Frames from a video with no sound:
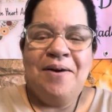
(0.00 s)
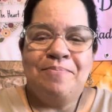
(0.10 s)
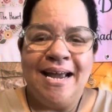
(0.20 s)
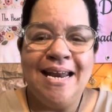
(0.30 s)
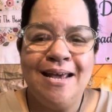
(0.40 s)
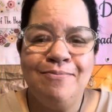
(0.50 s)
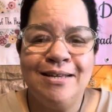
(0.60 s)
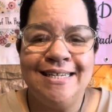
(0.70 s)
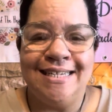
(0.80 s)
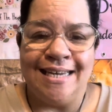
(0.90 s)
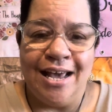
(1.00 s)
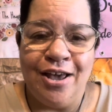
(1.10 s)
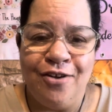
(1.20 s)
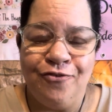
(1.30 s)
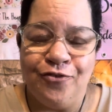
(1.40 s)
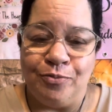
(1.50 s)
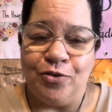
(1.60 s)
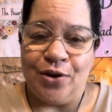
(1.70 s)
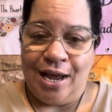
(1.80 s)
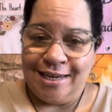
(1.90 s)
My name is Jeanette from
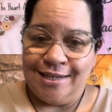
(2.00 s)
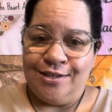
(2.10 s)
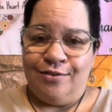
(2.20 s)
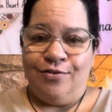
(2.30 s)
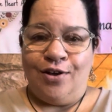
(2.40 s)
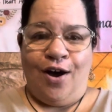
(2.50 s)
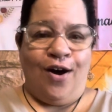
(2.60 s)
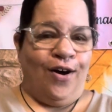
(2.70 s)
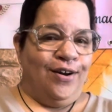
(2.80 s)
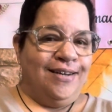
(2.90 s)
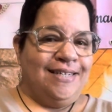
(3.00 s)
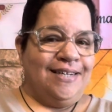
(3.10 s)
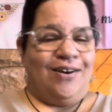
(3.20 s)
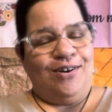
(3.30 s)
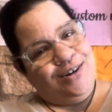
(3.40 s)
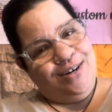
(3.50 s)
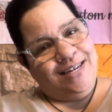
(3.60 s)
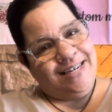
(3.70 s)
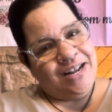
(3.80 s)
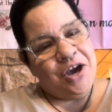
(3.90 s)
Creations of the Heart Art